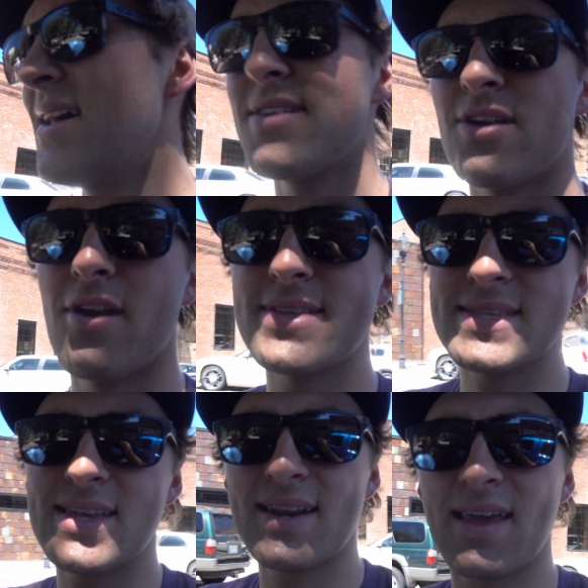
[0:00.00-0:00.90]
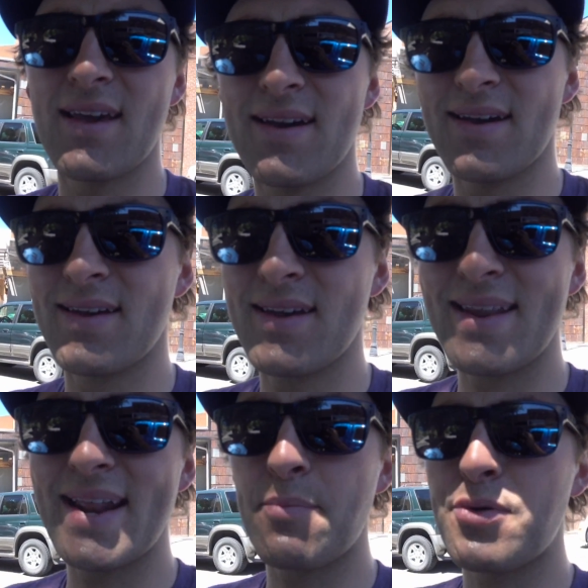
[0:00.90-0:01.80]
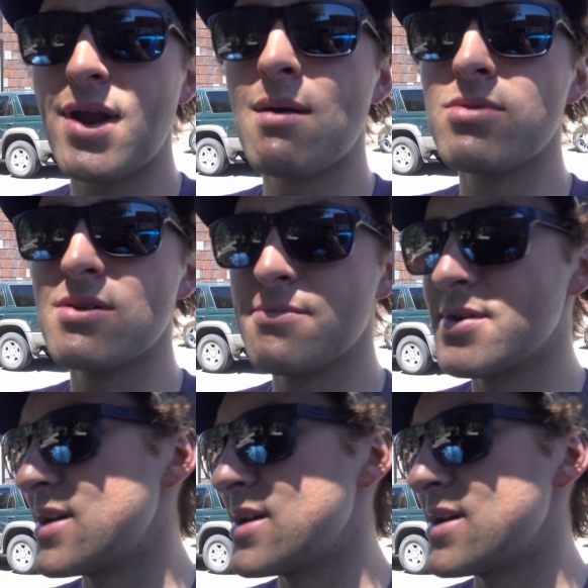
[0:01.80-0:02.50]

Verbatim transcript: Nothing hurts. It's not a, uh, not a problem,